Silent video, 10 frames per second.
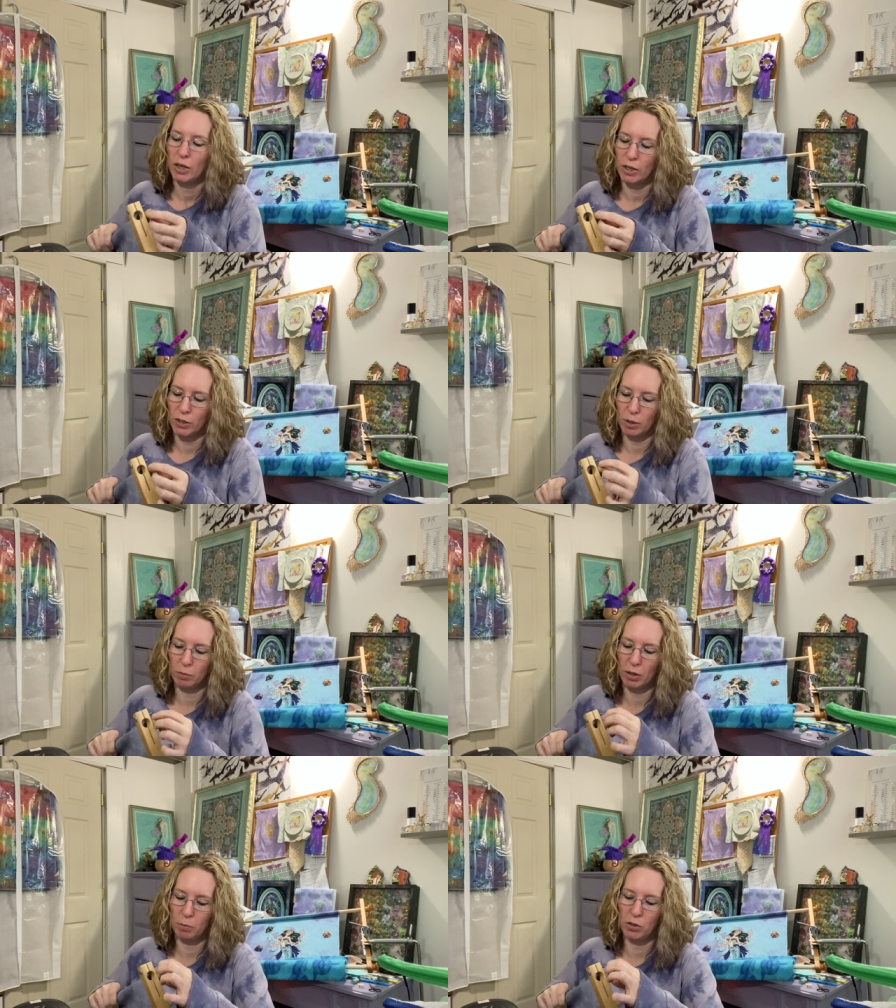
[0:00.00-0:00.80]
and
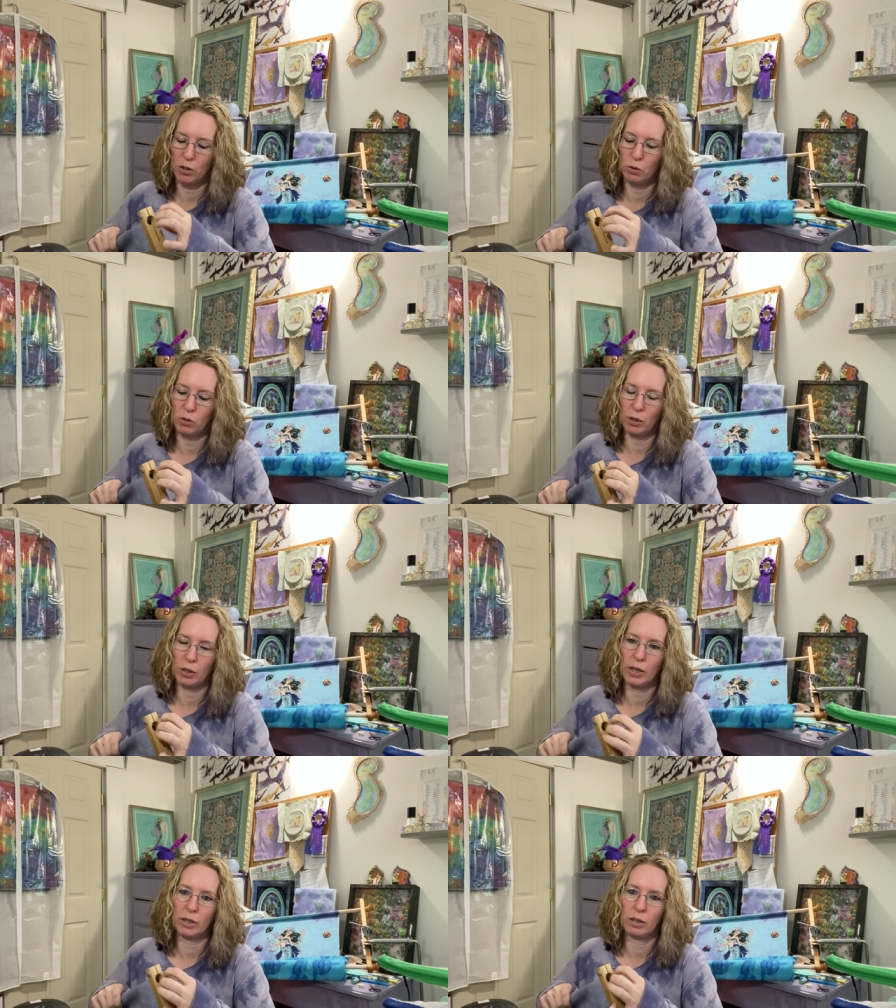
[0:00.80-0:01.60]
sometimes due to
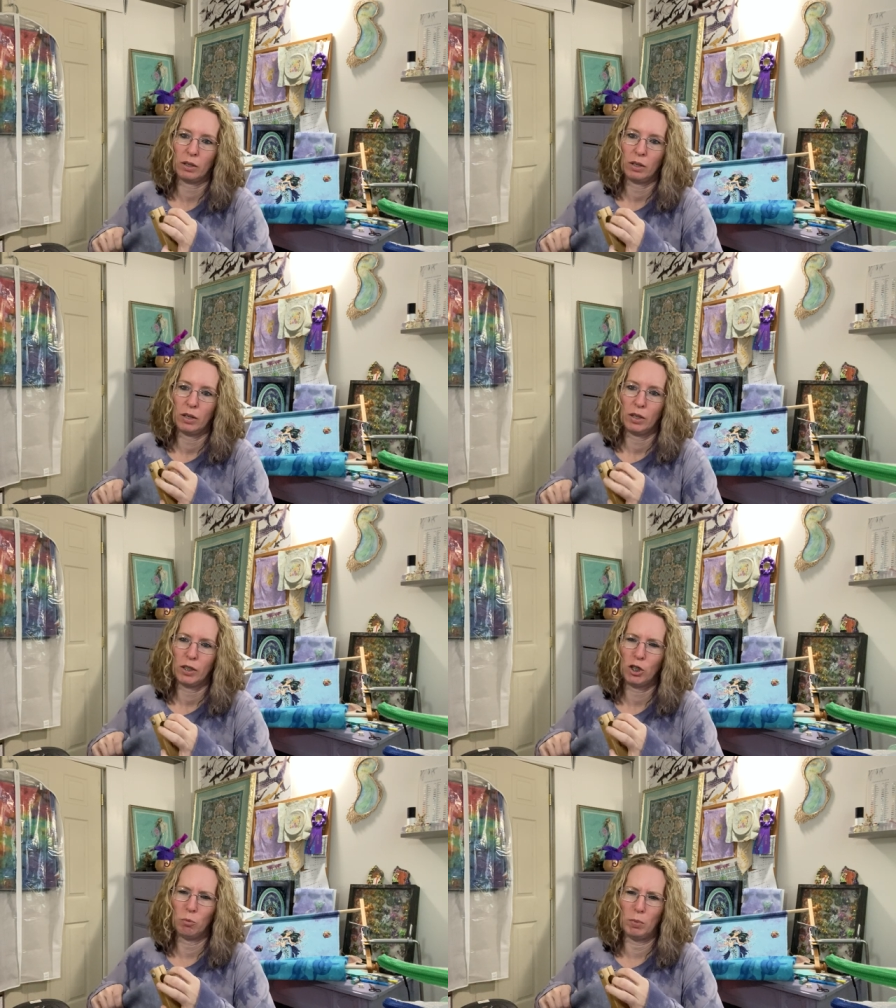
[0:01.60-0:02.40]
like
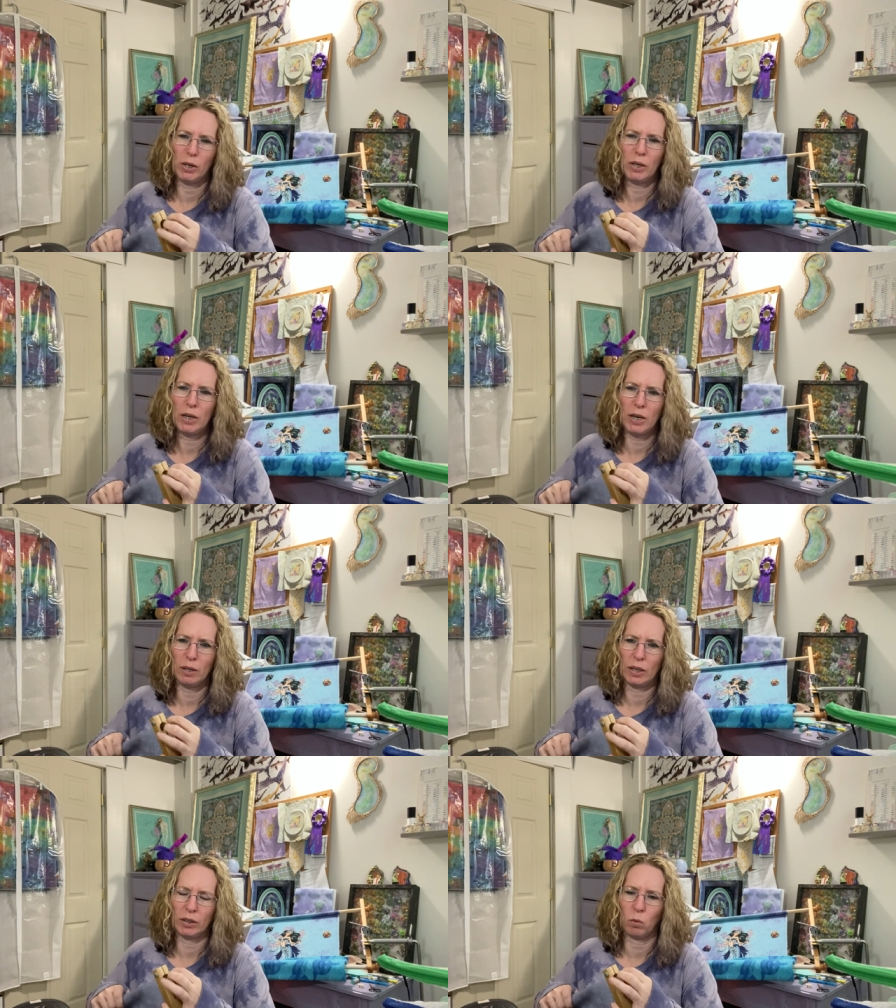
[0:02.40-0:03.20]
humidity,
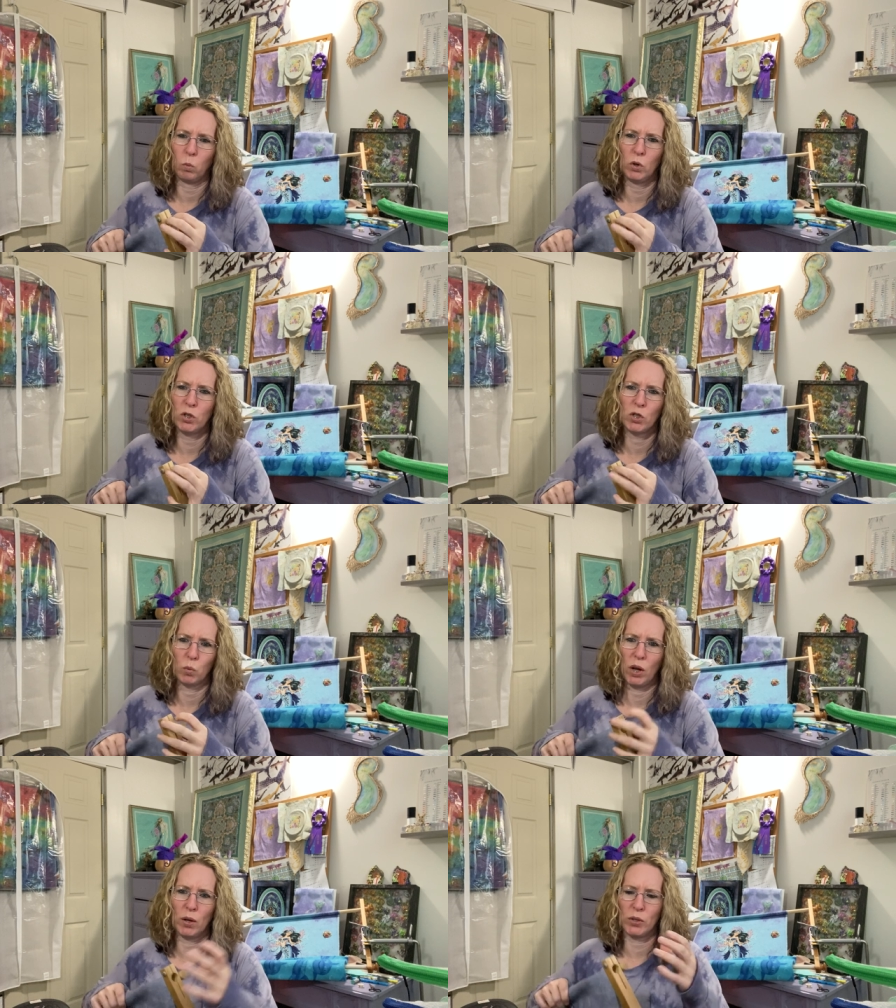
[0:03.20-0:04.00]
like the wood
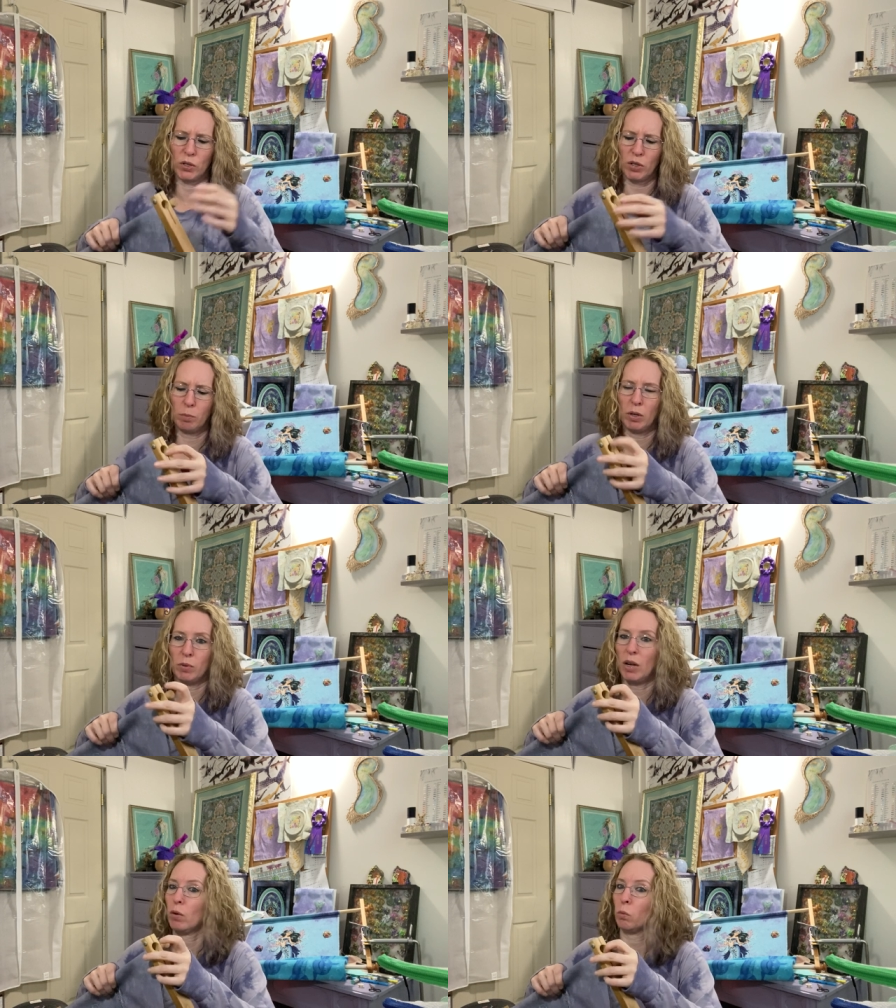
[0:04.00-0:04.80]
swells and sometimes
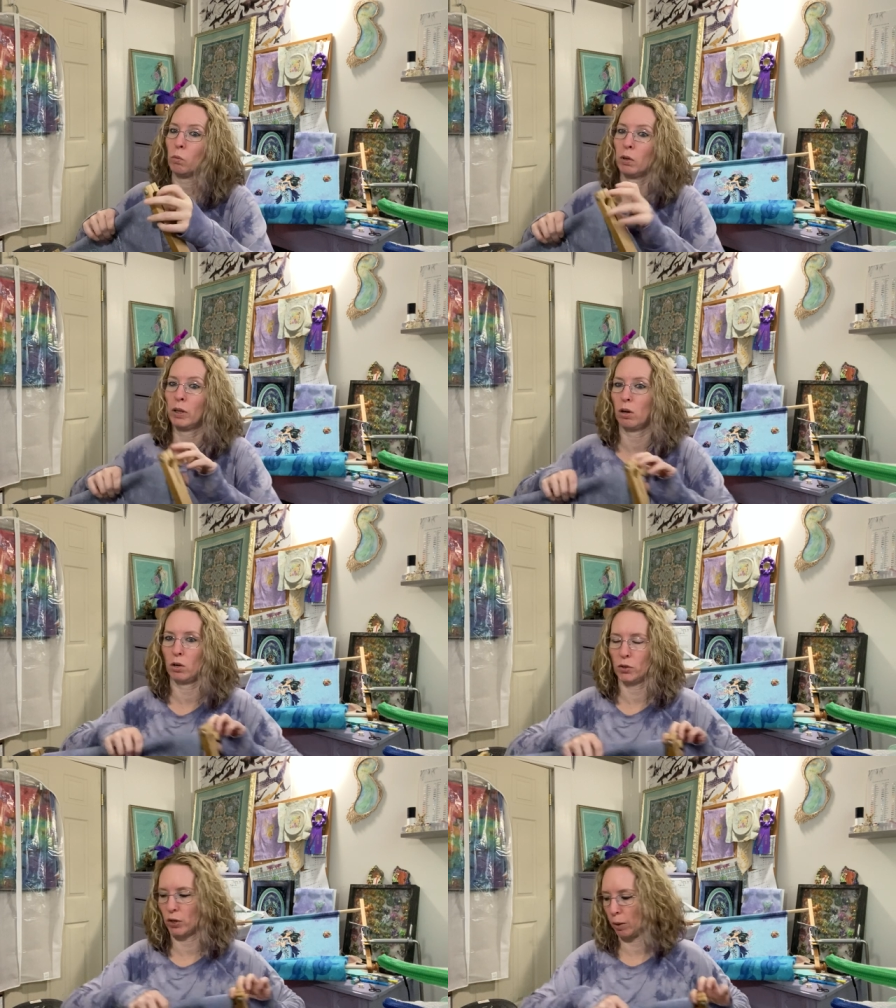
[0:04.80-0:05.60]
I have a really
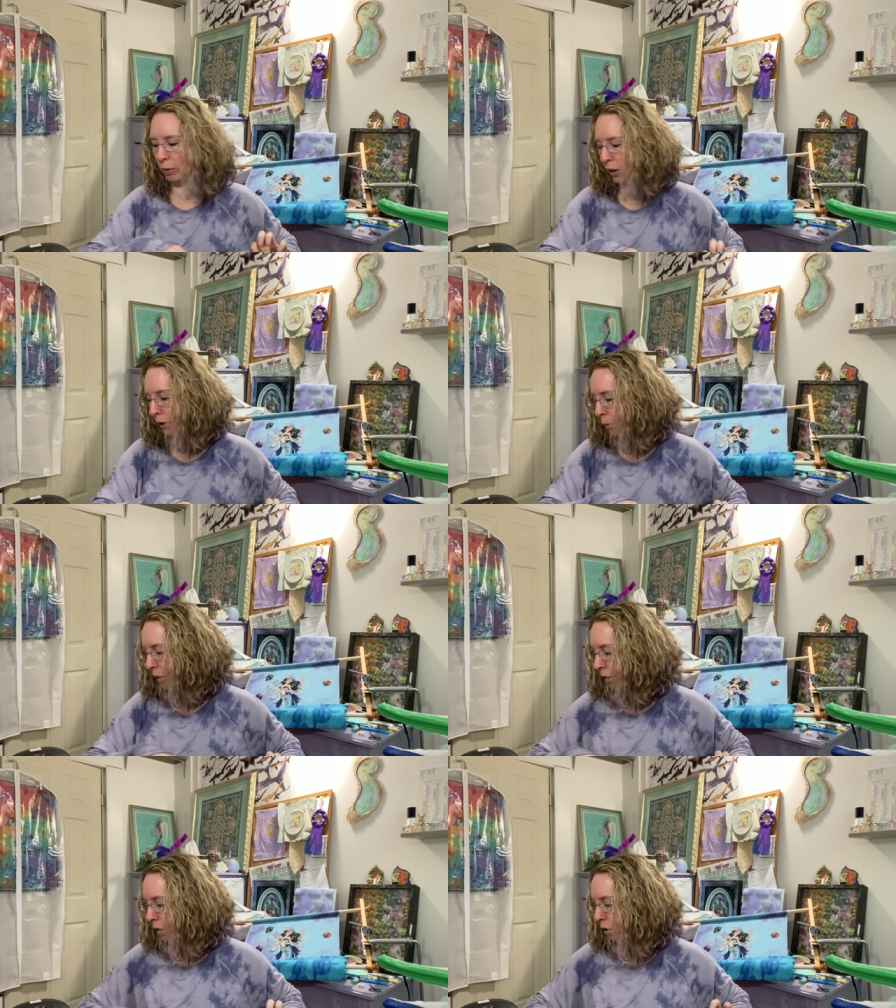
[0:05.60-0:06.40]
hard time getting them
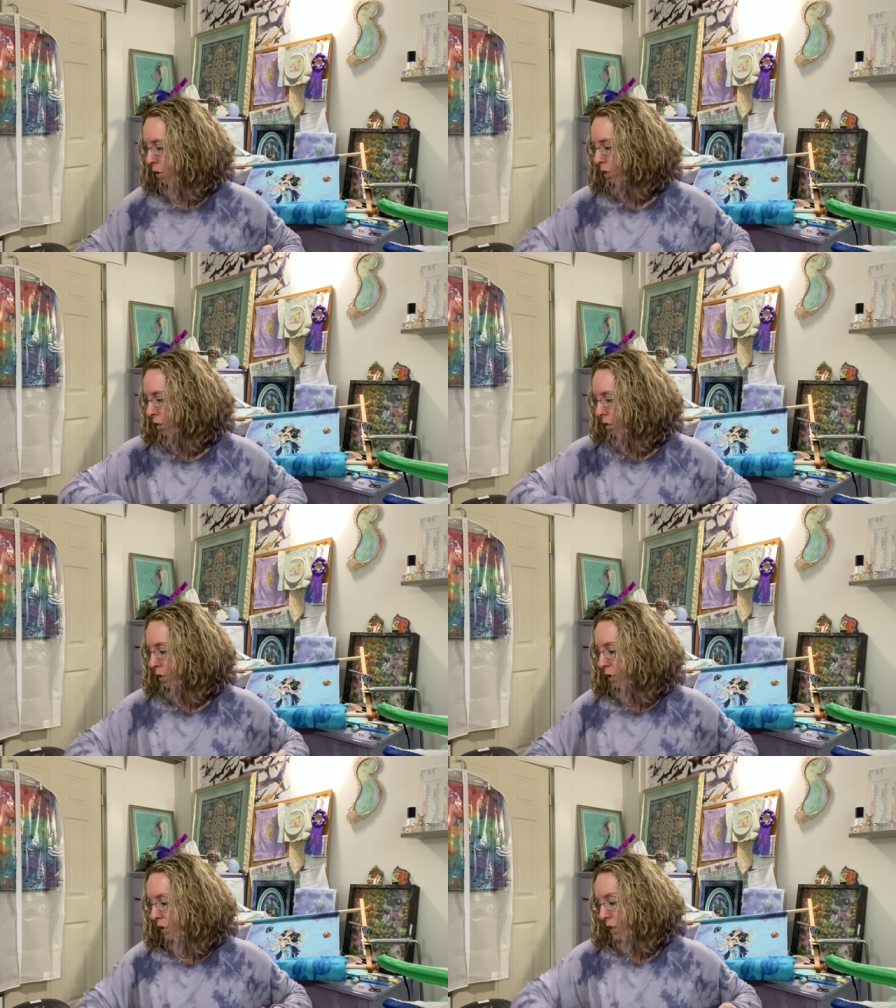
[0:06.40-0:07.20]
in here.
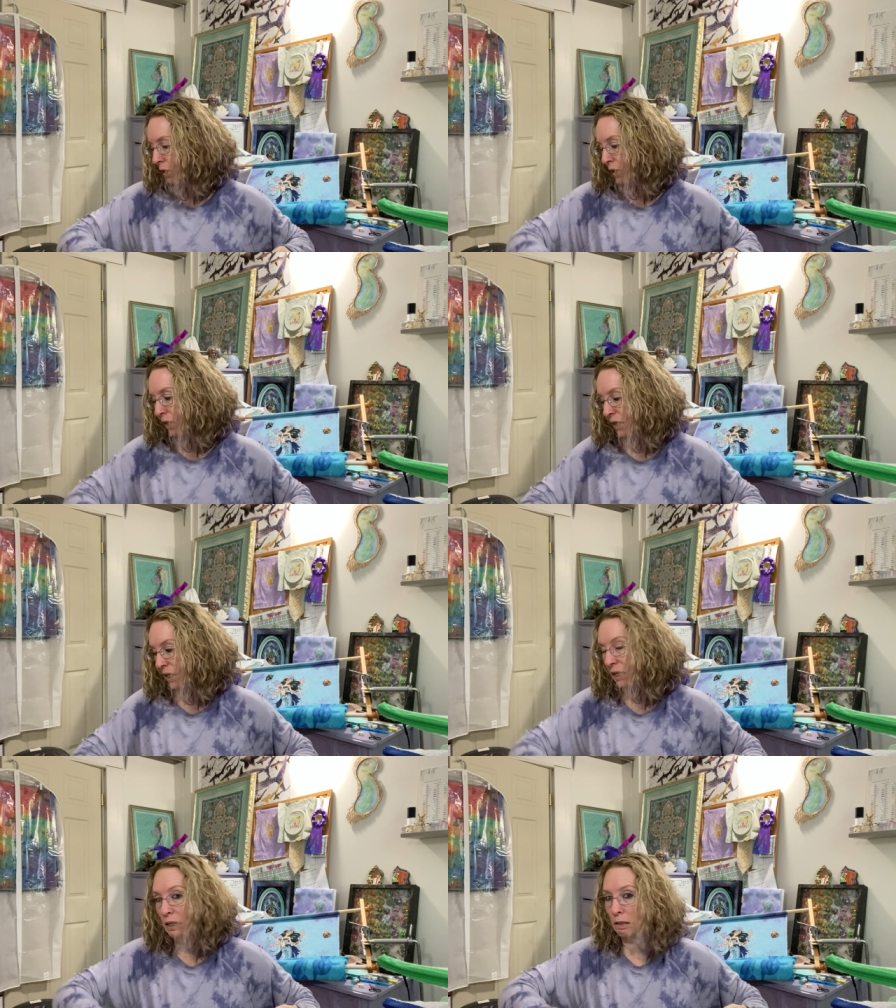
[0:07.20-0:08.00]

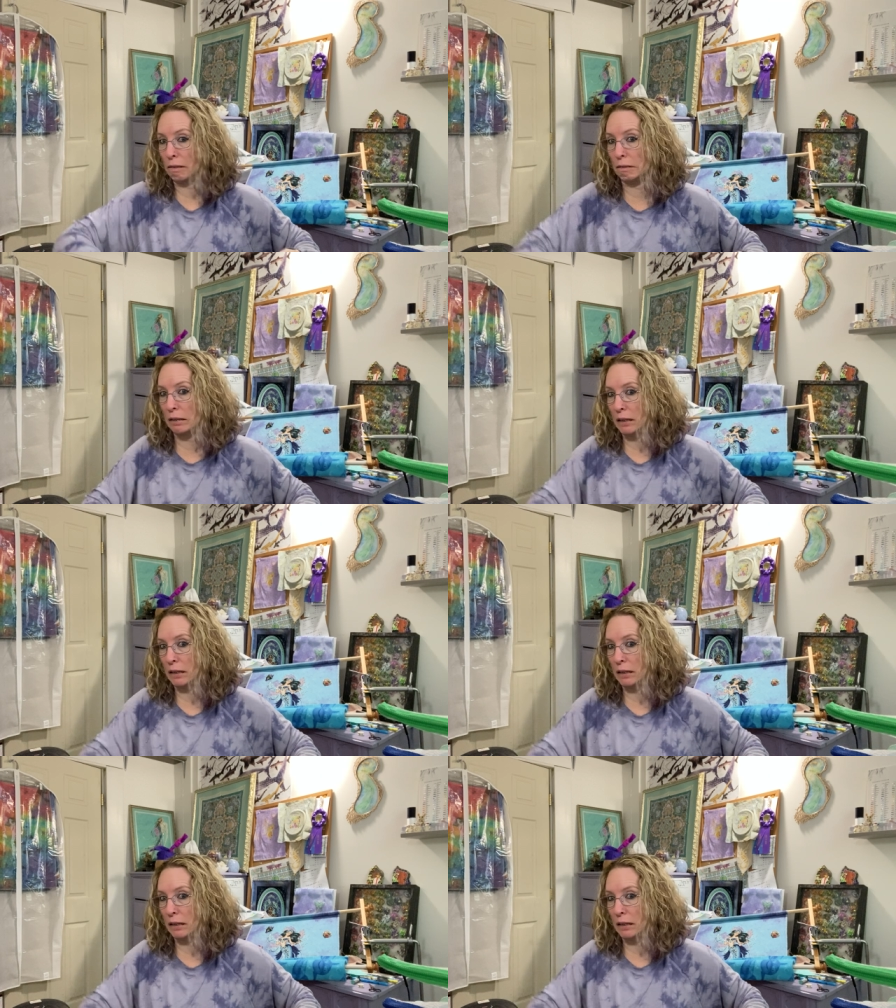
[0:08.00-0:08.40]
So